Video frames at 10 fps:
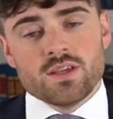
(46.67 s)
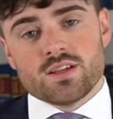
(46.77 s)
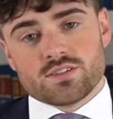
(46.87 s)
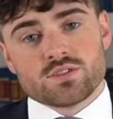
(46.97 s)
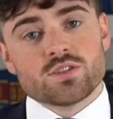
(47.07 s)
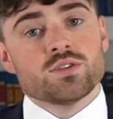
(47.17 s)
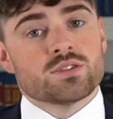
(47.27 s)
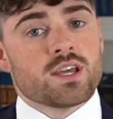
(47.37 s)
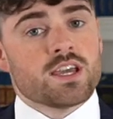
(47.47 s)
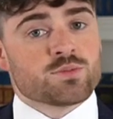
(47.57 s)
and it's a
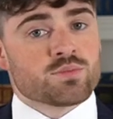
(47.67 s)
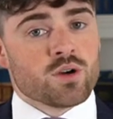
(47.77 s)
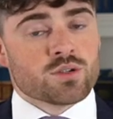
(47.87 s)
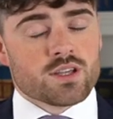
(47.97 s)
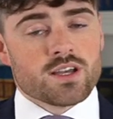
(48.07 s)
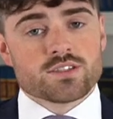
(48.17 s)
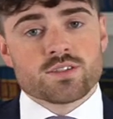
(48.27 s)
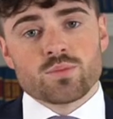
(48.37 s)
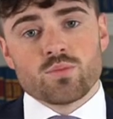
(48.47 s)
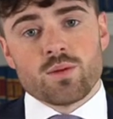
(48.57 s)
two-stage
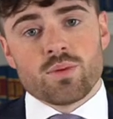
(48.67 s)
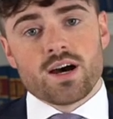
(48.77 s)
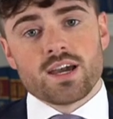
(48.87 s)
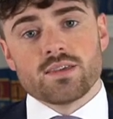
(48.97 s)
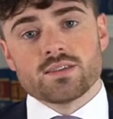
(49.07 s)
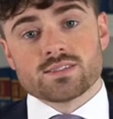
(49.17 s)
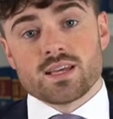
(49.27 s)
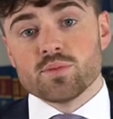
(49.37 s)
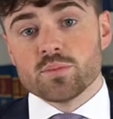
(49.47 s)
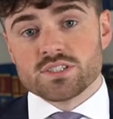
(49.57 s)
process whereby
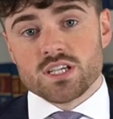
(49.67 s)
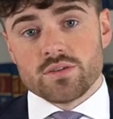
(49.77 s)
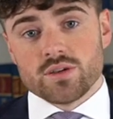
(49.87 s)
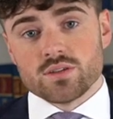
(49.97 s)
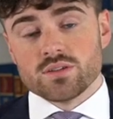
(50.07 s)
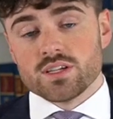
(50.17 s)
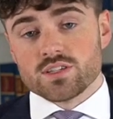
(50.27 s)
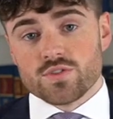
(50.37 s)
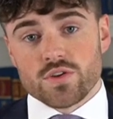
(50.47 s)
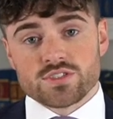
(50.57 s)
sample material
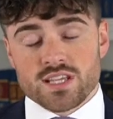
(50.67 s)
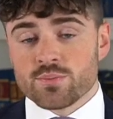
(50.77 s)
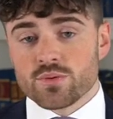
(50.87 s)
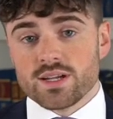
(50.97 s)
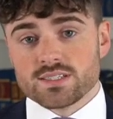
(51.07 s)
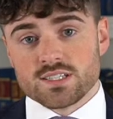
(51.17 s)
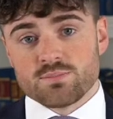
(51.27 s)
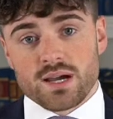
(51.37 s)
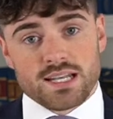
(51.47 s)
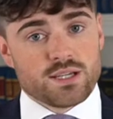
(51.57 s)
is first
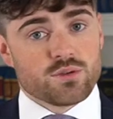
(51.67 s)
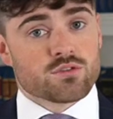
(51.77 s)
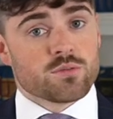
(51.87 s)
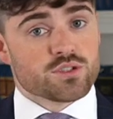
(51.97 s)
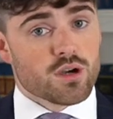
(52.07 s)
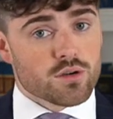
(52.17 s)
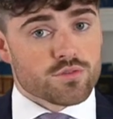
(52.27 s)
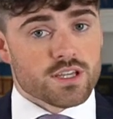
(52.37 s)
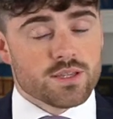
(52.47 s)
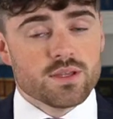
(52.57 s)
separated by liquid
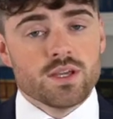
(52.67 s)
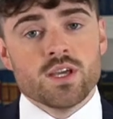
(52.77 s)
chromatography